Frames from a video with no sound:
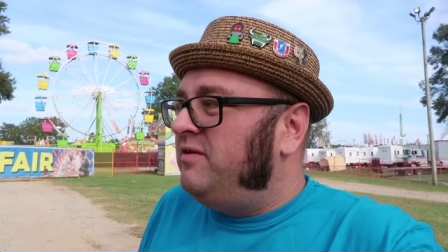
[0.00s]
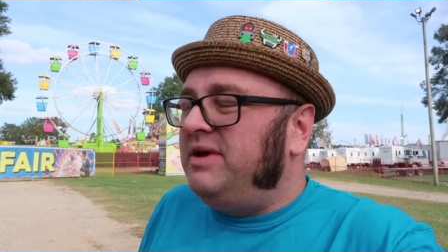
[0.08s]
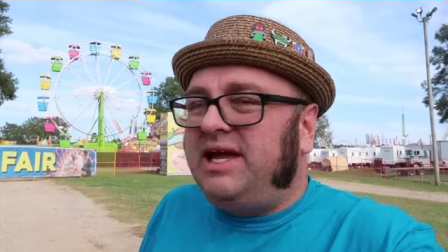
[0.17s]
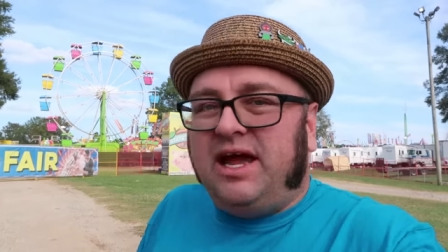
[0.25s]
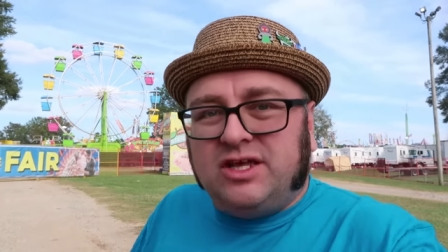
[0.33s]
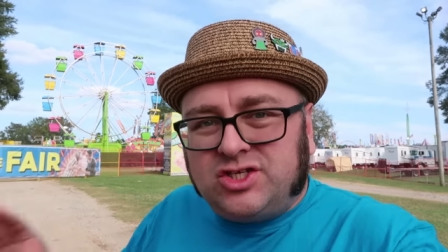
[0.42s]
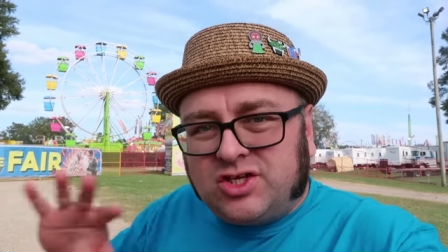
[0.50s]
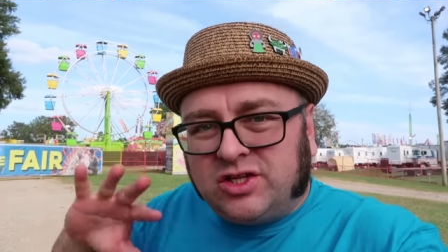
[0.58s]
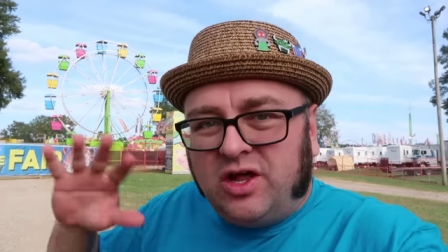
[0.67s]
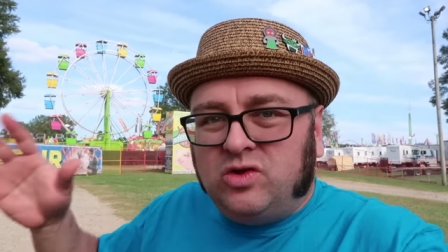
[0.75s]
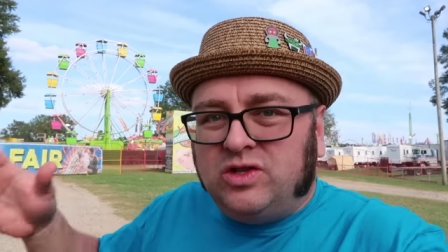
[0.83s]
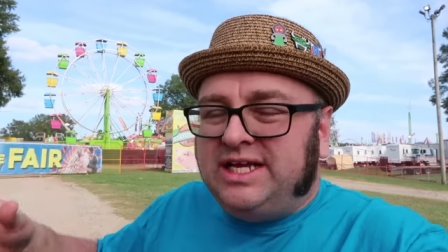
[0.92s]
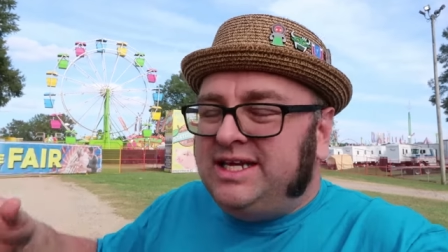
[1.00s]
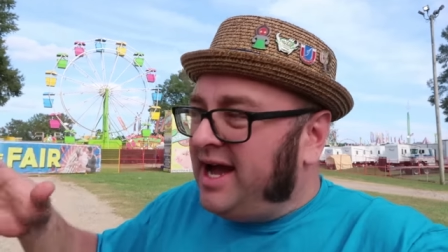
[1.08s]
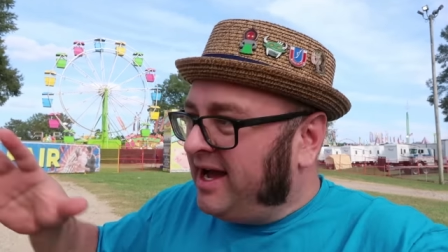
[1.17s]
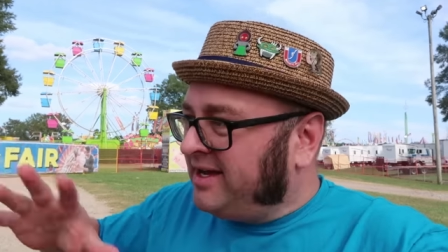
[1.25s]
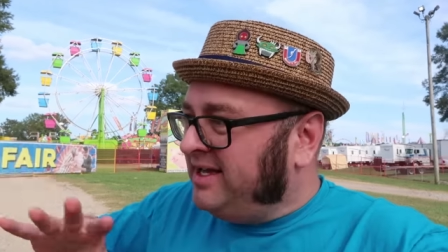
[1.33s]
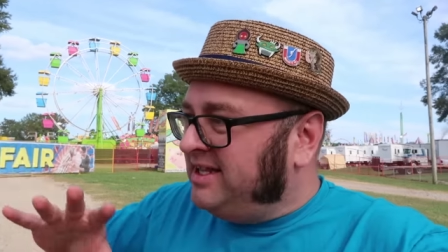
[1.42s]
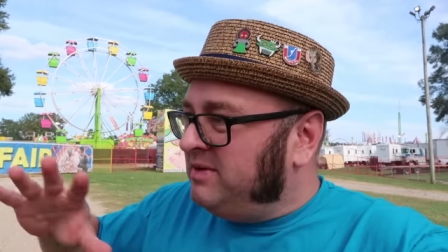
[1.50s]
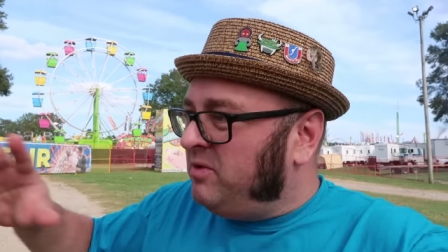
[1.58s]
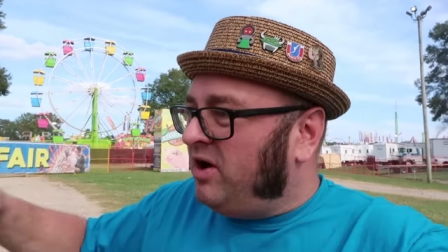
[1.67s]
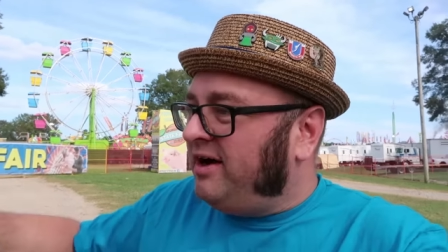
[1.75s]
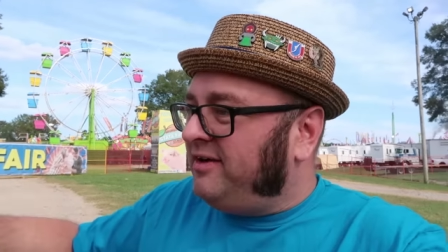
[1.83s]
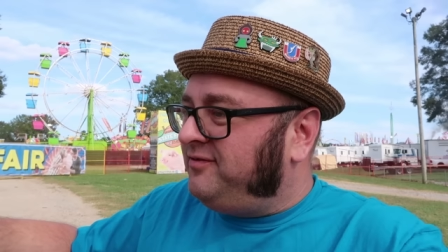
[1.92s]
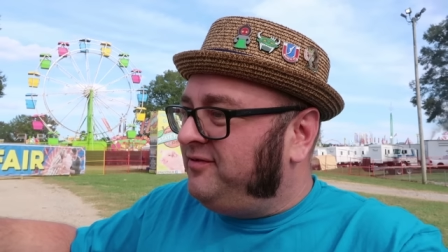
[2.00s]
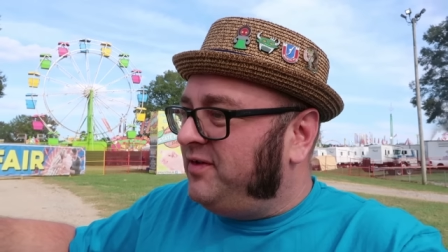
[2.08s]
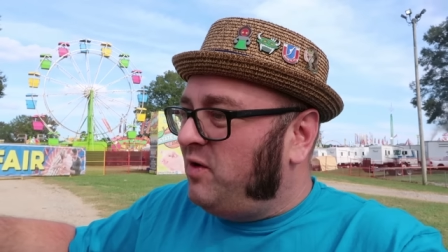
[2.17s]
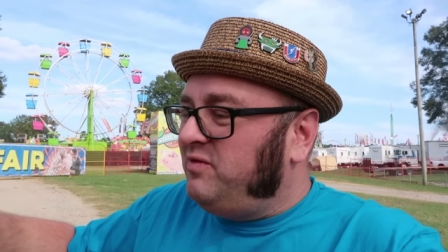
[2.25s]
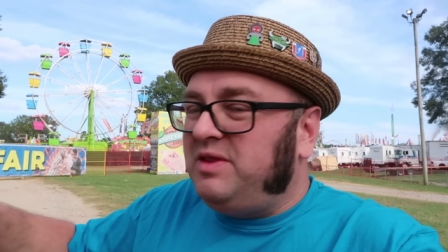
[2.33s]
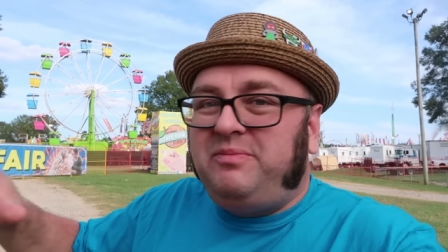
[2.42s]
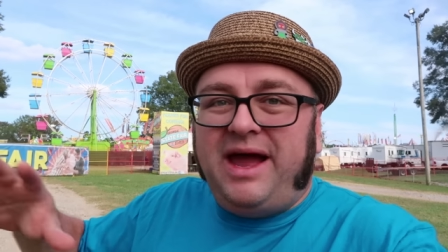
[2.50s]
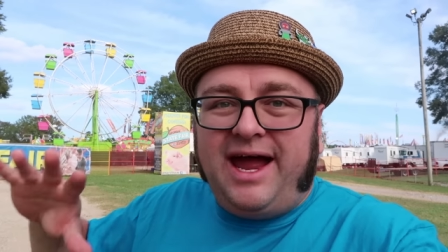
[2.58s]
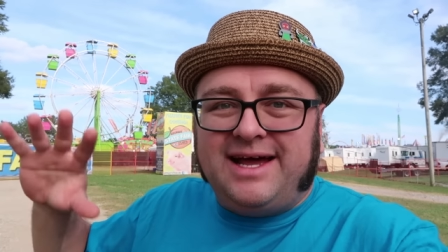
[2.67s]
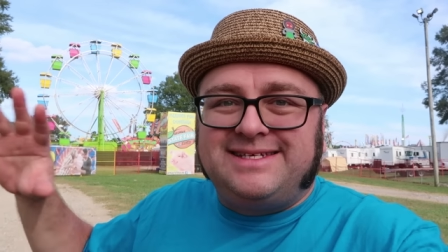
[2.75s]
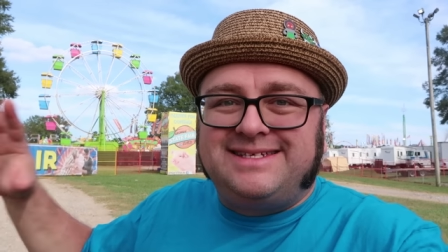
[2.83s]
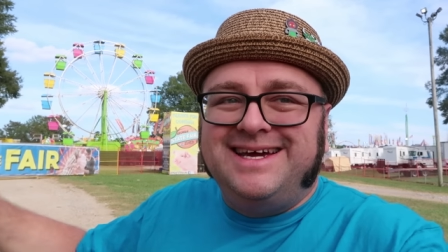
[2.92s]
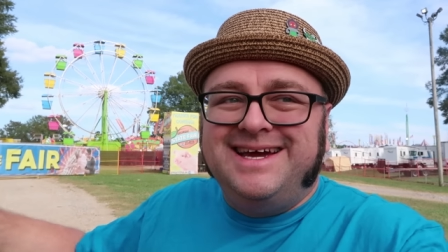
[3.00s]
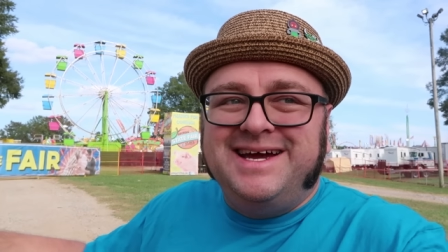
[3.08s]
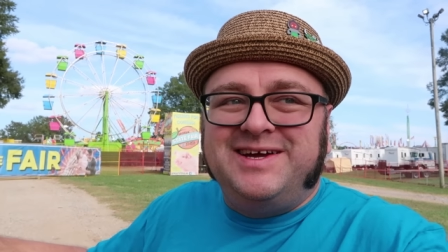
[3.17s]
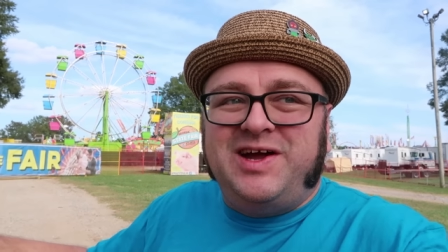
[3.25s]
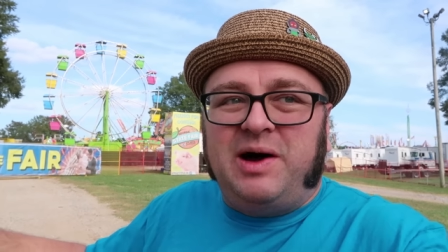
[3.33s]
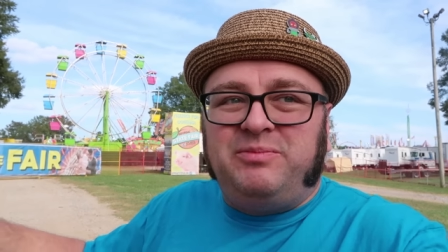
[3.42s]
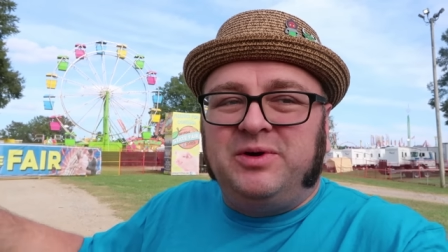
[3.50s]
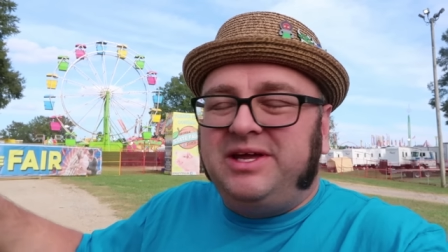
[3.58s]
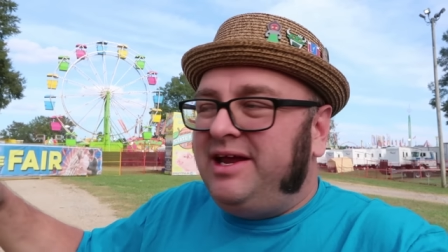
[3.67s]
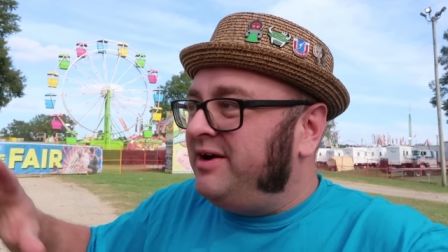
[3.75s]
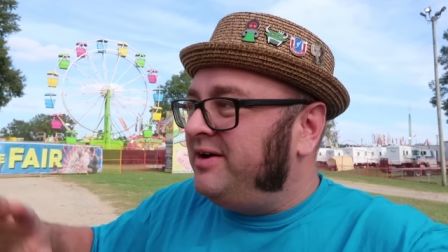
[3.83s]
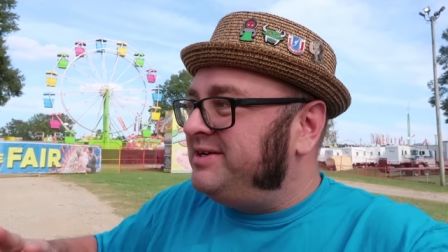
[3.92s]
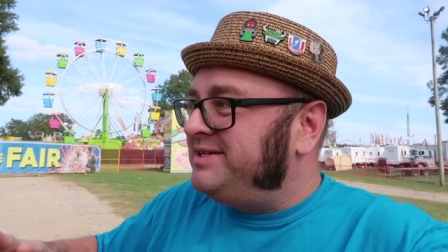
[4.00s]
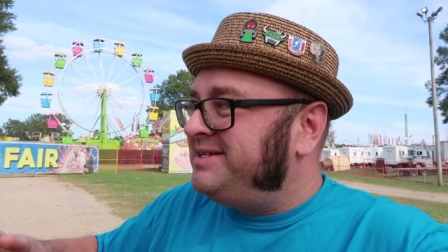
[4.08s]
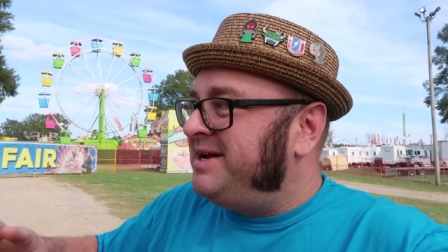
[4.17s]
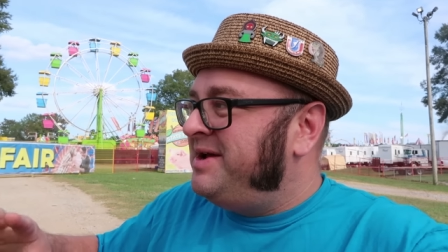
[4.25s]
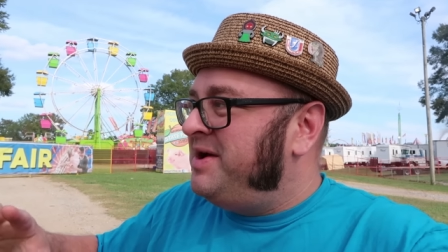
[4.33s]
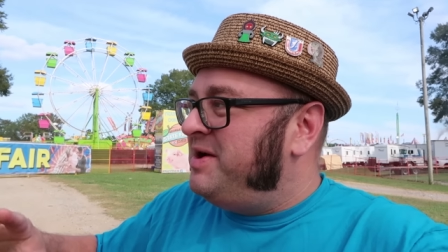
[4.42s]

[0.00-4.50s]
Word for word: Been kind of slowly knocking them off over the past couple years,